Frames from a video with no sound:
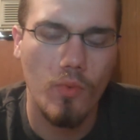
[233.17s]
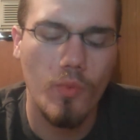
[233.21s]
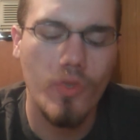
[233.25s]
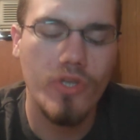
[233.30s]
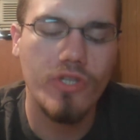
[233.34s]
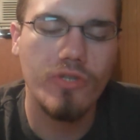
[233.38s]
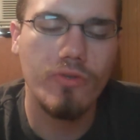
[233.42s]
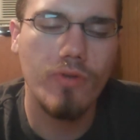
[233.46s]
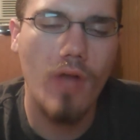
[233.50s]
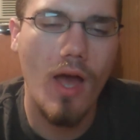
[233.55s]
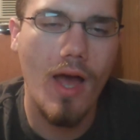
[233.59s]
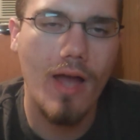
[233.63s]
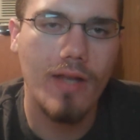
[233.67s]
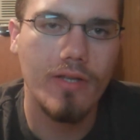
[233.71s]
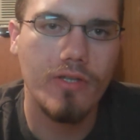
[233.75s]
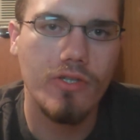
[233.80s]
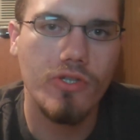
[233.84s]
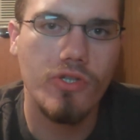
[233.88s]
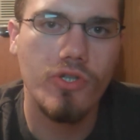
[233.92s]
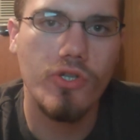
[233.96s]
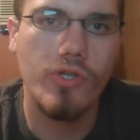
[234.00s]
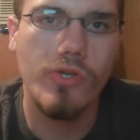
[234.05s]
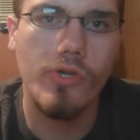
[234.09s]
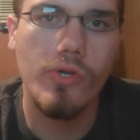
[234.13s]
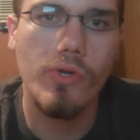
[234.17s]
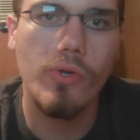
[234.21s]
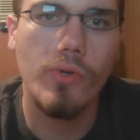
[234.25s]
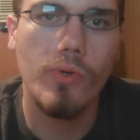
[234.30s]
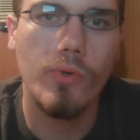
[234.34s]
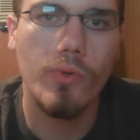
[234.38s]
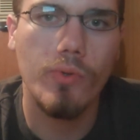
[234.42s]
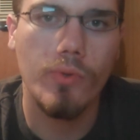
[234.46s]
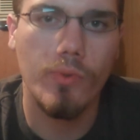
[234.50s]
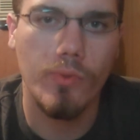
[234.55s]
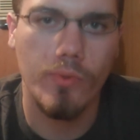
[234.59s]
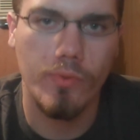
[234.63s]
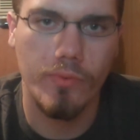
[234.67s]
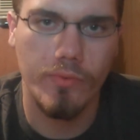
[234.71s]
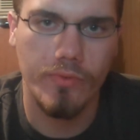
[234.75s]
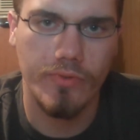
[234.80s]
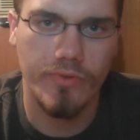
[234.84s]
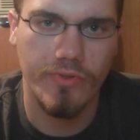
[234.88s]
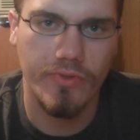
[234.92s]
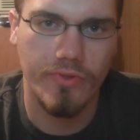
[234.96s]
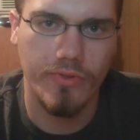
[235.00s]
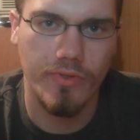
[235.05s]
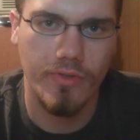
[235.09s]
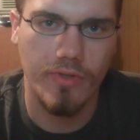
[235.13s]
We do not
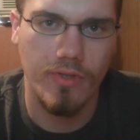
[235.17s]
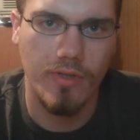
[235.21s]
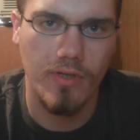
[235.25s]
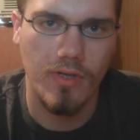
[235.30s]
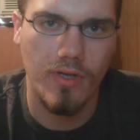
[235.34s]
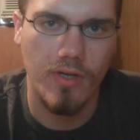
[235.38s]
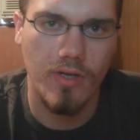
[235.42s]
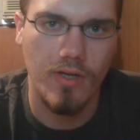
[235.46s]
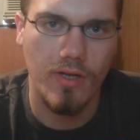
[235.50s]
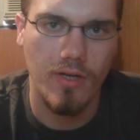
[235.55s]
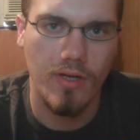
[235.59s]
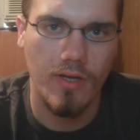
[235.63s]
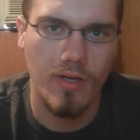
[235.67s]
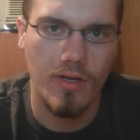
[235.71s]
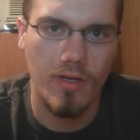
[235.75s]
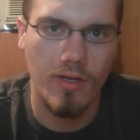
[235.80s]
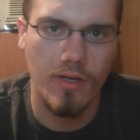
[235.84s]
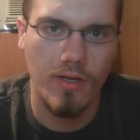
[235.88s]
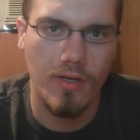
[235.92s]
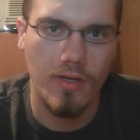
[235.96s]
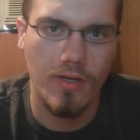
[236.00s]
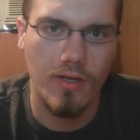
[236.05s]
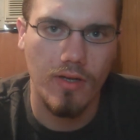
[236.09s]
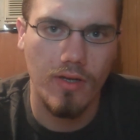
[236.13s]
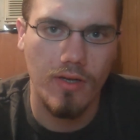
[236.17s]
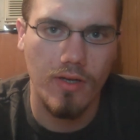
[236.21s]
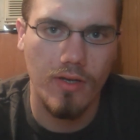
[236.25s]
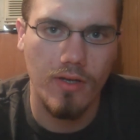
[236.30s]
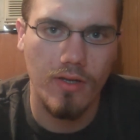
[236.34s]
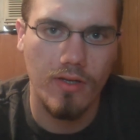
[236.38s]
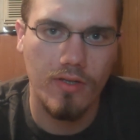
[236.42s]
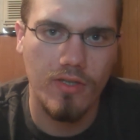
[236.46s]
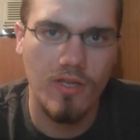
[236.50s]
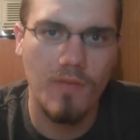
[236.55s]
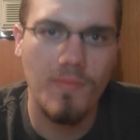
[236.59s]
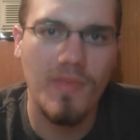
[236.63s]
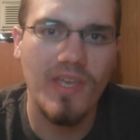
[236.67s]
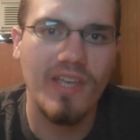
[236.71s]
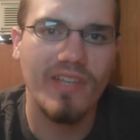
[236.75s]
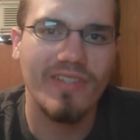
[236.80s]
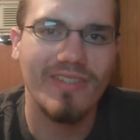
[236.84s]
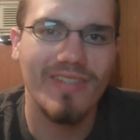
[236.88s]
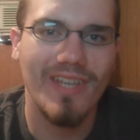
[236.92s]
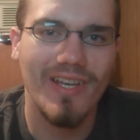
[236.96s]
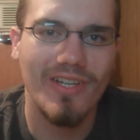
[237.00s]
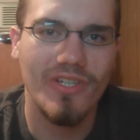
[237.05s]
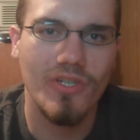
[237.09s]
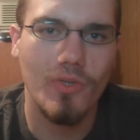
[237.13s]
choose to be a
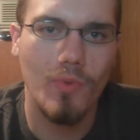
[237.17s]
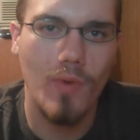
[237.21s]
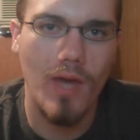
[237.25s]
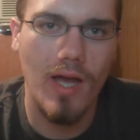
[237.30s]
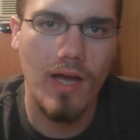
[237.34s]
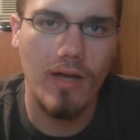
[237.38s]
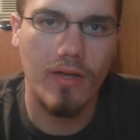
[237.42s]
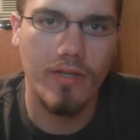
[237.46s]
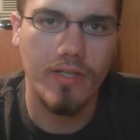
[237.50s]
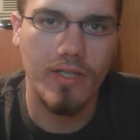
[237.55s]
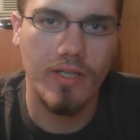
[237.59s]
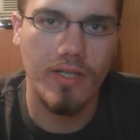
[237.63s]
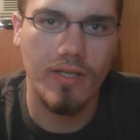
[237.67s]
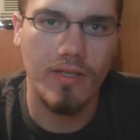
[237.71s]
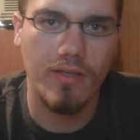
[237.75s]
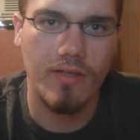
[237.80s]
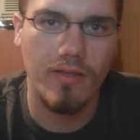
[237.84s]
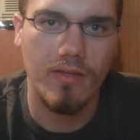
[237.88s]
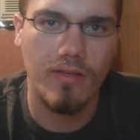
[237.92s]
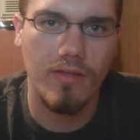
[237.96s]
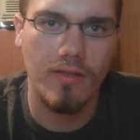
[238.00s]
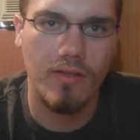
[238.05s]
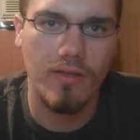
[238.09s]
sexuality